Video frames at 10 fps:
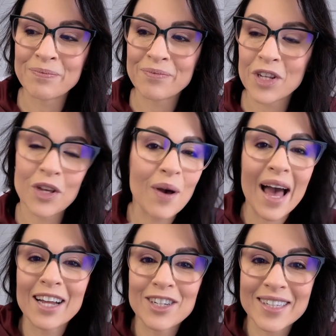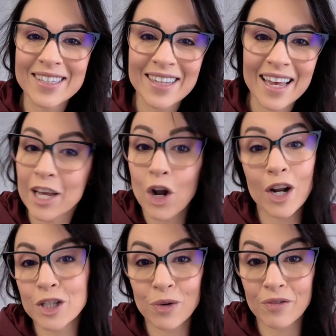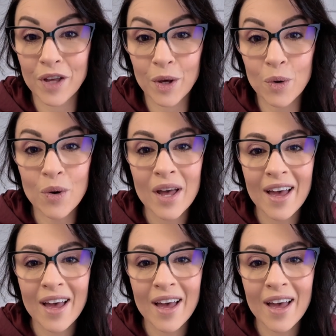so you had just like an honest review.